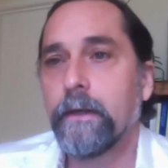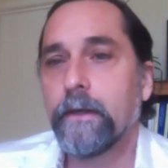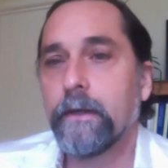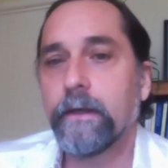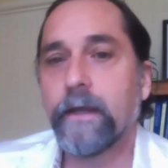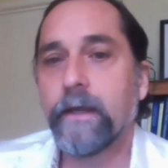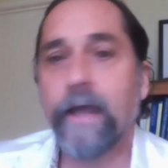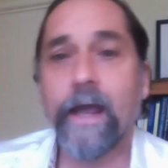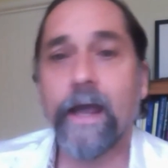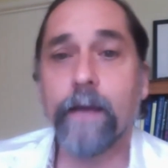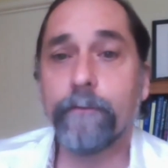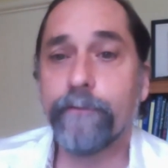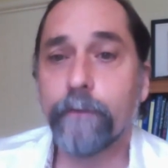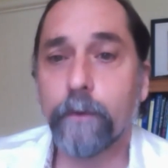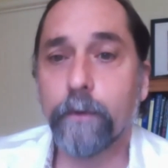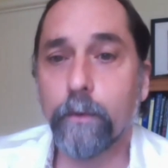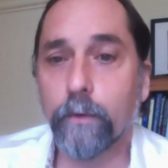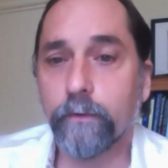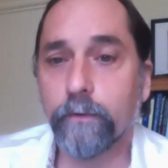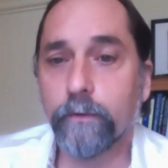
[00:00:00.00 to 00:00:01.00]

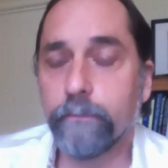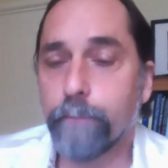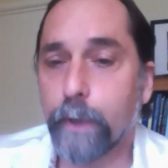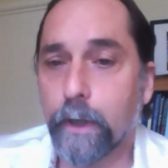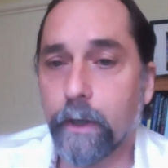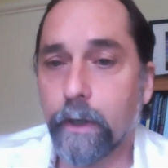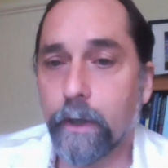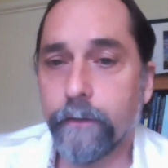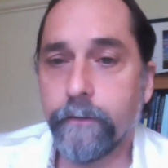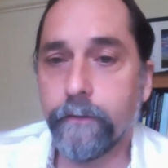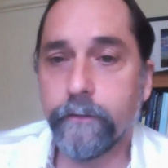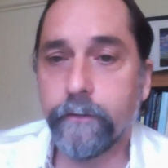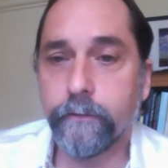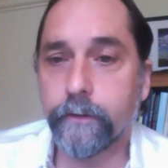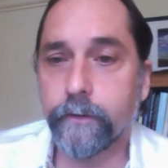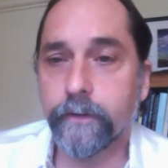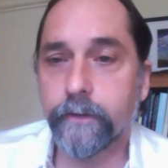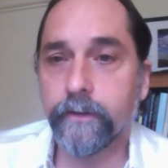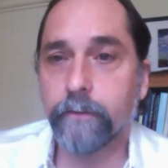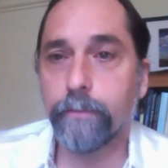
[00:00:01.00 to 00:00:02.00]
Camphor was burned
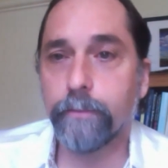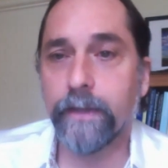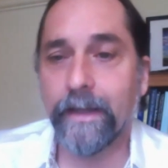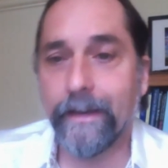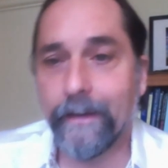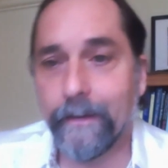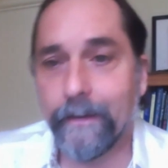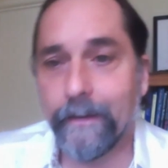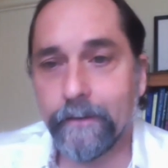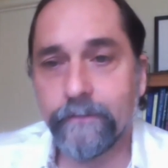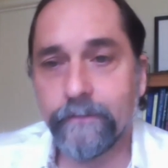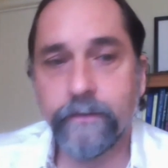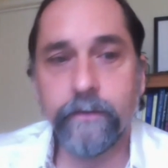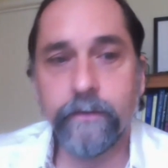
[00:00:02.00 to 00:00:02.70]
during the plagues in